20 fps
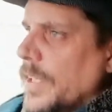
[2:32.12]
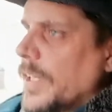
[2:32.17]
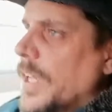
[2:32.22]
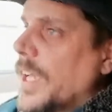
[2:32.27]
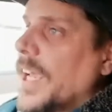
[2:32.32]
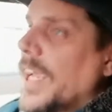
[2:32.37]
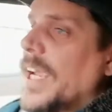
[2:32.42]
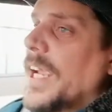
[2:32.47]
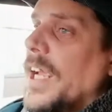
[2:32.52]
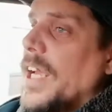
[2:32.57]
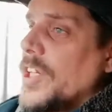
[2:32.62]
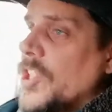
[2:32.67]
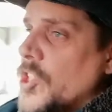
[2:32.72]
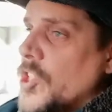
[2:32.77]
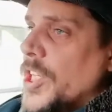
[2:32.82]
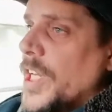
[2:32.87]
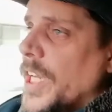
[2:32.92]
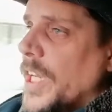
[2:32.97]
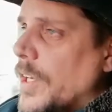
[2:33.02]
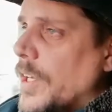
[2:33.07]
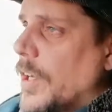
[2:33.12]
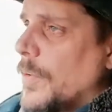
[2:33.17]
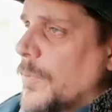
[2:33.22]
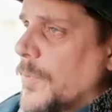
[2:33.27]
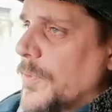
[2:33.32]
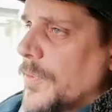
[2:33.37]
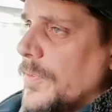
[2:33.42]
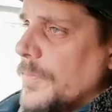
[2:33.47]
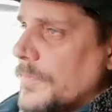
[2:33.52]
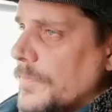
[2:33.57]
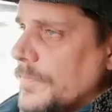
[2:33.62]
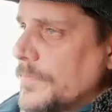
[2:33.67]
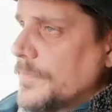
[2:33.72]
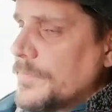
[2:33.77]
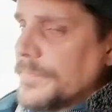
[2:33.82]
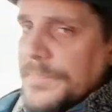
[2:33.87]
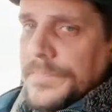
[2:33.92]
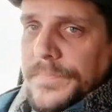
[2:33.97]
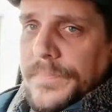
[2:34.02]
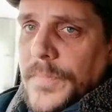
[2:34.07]
It had sheared off
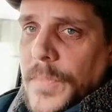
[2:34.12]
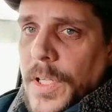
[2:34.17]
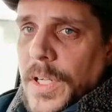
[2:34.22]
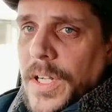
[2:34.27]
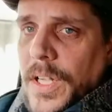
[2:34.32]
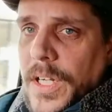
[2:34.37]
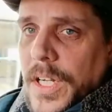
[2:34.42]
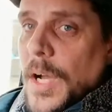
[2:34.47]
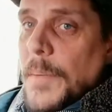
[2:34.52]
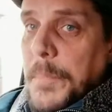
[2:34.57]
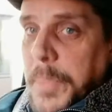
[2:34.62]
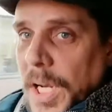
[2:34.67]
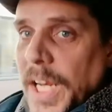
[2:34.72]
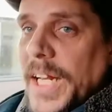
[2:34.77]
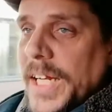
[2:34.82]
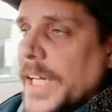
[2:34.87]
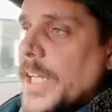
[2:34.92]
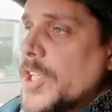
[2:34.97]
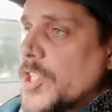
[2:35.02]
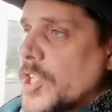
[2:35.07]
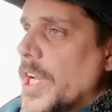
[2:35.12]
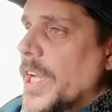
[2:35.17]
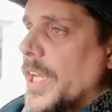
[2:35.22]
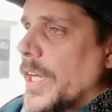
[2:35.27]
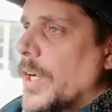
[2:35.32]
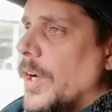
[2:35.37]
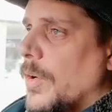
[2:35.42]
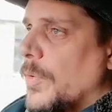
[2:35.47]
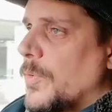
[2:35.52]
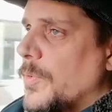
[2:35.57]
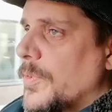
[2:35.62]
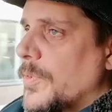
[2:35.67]
completely sheared off.